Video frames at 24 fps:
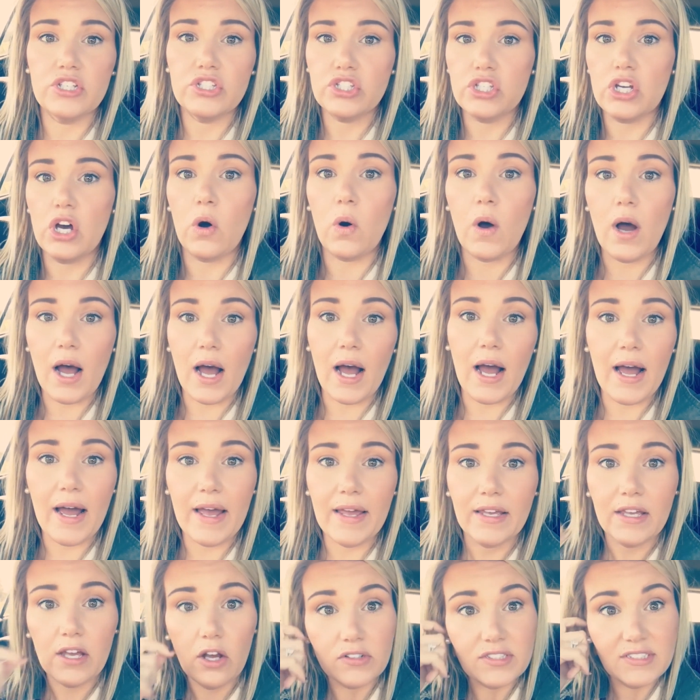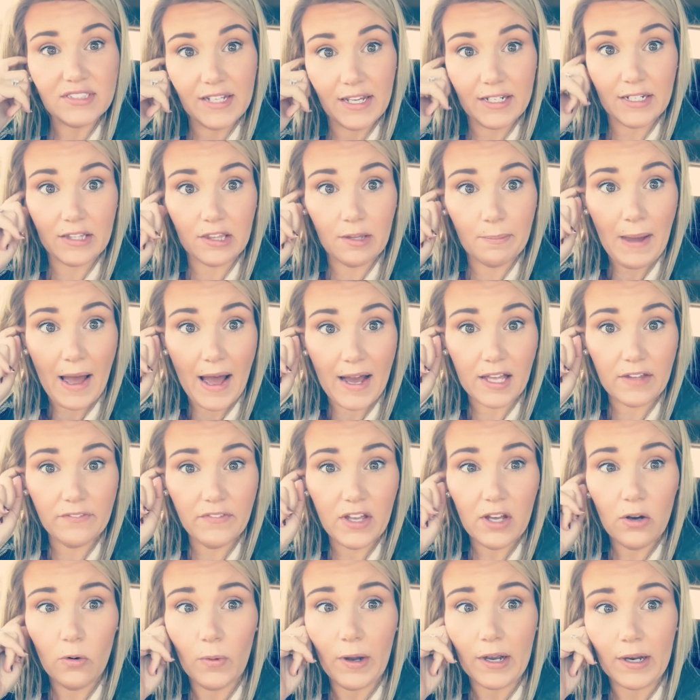So I go stand in the back of
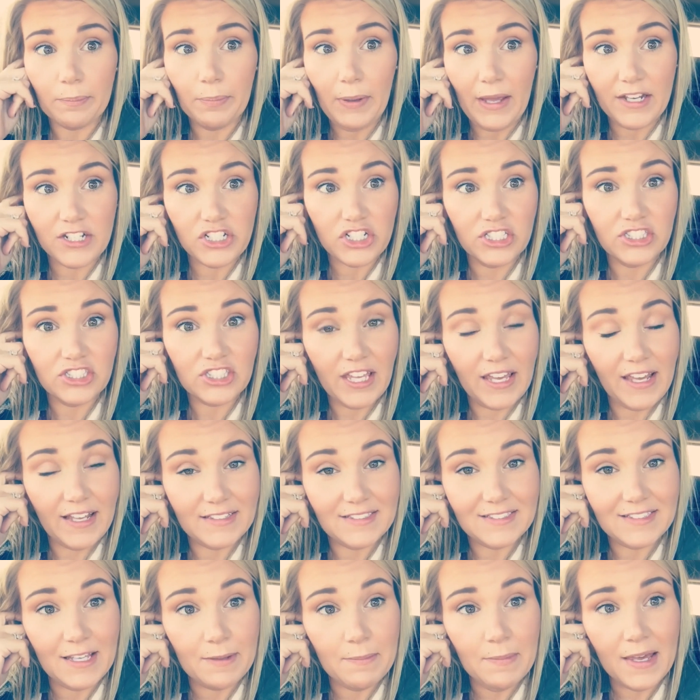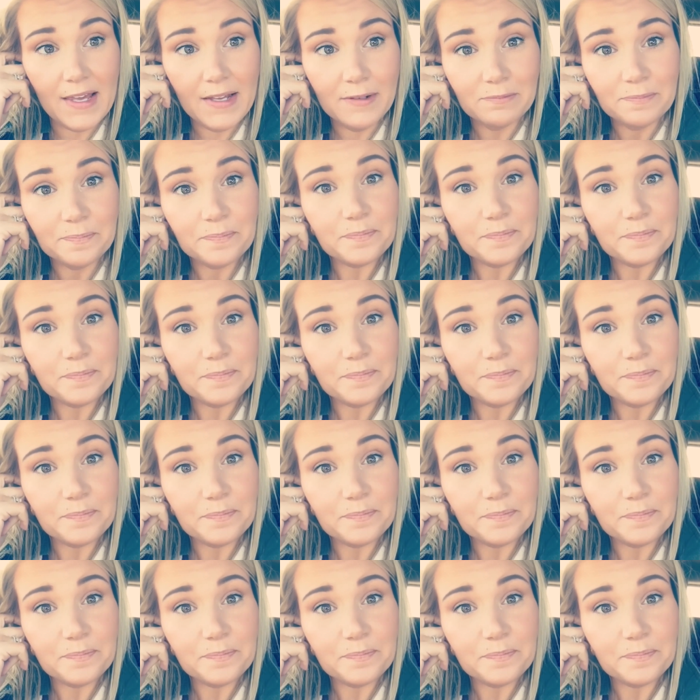it where patients can't see me,